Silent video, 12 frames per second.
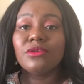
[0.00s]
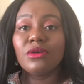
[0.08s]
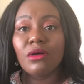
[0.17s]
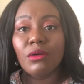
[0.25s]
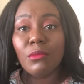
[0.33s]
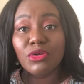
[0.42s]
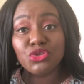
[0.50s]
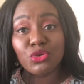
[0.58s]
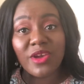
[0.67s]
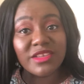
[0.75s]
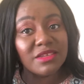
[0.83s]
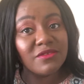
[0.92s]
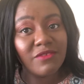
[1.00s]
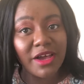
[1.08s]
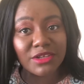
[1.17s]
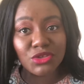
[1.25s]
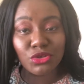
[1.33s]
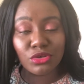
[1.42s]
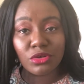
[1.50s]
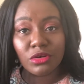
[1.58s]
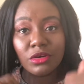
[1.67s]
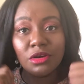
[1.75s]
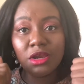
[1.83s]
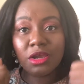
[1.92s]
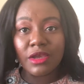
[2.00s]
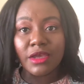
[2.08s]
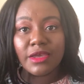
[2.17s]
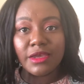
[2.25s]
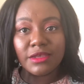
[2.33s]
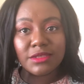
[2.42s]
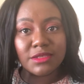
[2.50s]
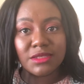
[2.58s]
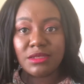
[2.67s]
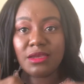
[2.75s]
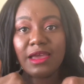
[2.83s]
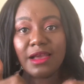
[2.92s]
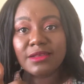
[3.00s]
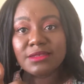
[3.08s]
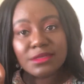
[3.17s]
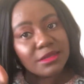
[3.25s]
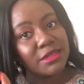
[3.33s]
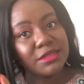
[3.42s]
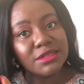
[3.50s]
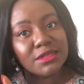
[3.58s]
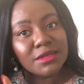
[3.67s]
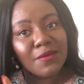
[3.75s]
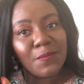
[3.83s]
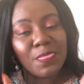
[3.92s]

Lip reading: the moisturizing factor is excellent,